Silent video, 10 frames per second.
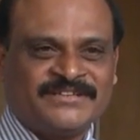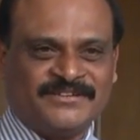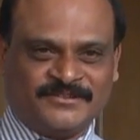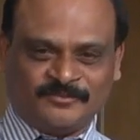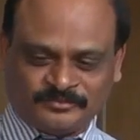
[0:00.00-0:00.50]

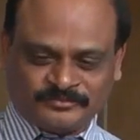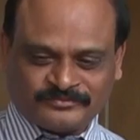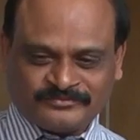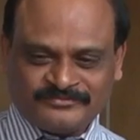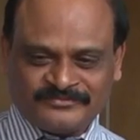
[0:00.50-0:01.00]

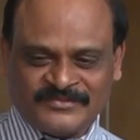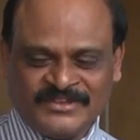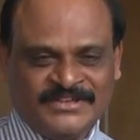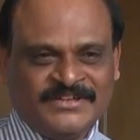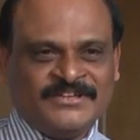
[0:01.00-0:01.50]

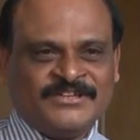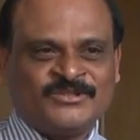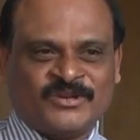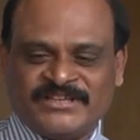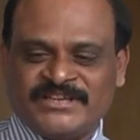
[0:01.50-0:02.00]

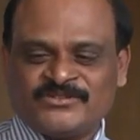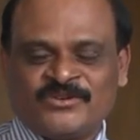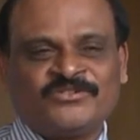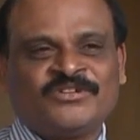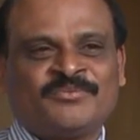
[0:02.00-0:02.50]
So I'll just
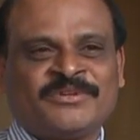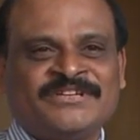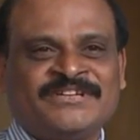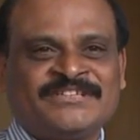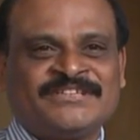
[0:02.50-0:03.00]
go through the
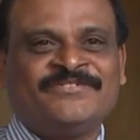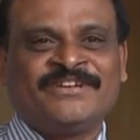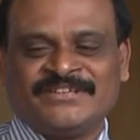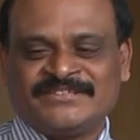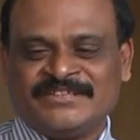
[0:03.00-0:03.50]
presentation, we
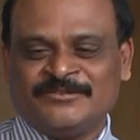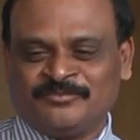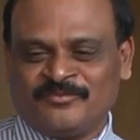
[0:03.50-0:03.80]
can see.